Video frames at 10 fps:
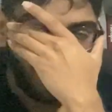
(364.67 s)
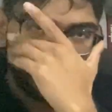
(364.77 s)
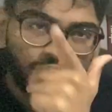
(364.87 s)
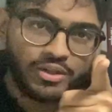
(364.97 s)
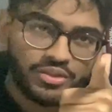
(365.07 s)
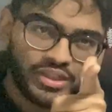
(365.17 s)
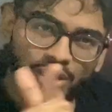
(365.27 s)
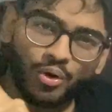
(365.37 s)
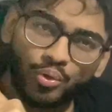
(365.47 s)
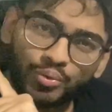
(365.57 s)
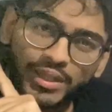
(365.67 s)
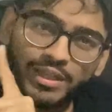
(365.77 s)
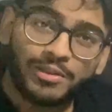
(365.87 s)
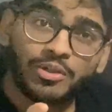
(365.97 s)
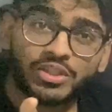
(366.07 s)
Because it only
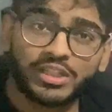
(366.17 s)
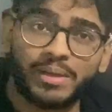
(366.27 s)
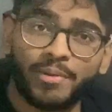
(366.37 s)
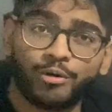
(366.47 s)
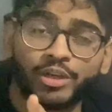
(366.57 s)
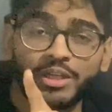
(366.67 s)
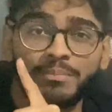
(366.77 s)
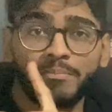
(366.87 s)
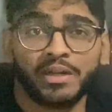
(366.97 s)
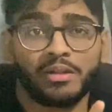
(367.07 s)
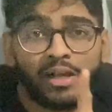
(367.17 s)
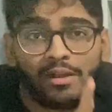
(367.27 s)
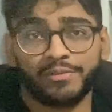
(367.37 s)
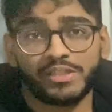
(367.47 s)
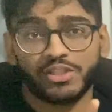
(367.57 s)
looks at the American mental
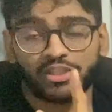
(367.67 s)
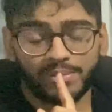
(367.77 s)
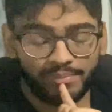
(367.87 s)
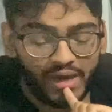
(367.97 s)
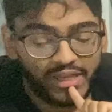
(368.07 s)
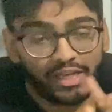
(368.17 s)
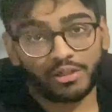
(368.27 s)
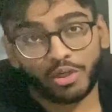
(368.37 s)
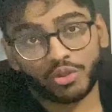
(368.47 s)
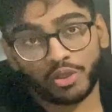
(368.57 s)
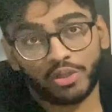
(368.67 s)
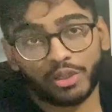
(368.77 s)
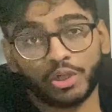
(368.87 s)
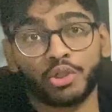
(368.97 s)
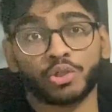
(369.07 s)
health system and it ignores other
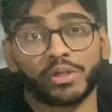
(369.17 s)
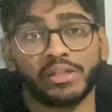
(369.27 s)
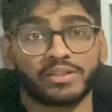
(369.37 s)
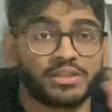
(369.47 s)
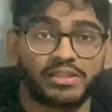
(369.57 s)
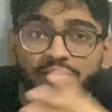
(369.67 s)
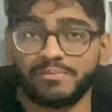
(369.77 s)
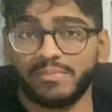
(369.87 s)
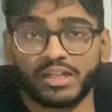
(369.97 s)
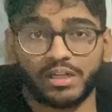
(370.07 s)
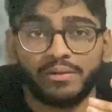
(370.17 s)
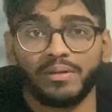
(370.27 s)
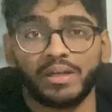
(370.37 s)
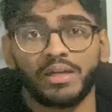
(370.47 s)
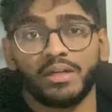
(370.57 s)
countries. Because, you know,
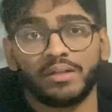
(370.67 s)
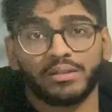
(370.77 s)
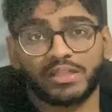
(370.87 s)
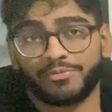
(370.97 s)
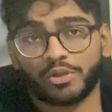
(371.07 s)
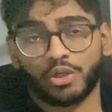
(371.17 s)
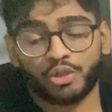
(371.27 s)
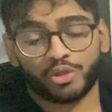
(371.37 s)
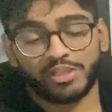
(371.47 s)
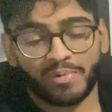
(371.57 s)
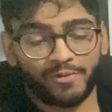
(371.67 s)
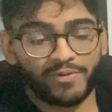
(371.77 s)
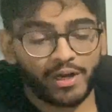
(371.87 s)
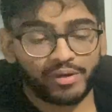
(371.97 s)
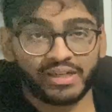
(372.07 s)
different countries might
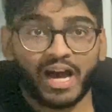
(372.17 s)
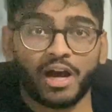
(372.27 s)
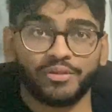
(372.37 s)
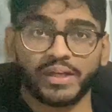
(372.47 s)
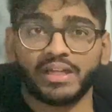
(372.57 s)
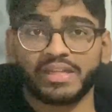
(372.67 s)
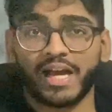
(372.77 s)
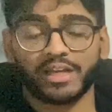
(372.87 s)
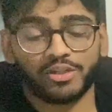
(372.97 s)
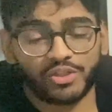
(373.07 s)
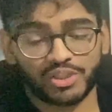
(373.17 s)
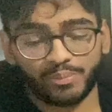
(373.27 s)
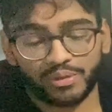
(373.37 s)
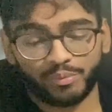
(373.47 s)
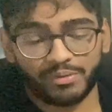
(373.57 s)
vary in how they diagnose
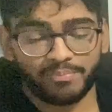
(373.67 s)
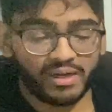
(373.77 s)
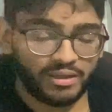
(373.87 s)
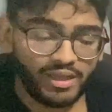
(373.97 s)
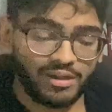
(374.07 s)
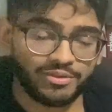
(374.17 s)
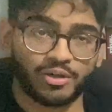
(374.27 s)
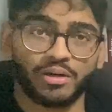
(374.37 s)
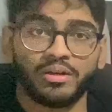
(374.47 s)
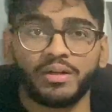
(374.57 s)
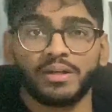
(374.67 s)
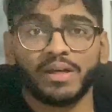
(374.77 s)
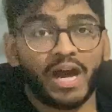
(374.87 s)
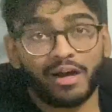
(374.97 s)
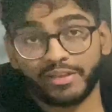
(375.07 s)
someone with mental health or
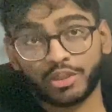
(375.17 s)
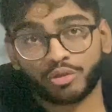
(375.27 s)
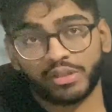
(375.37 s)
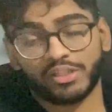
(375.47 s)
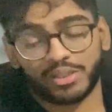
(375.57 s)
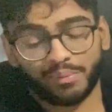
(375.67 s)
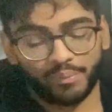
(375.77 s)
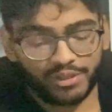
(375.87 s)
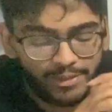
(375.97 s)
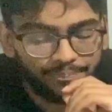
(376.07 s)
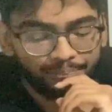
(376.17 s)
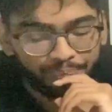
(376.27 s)
how they treat someone with it.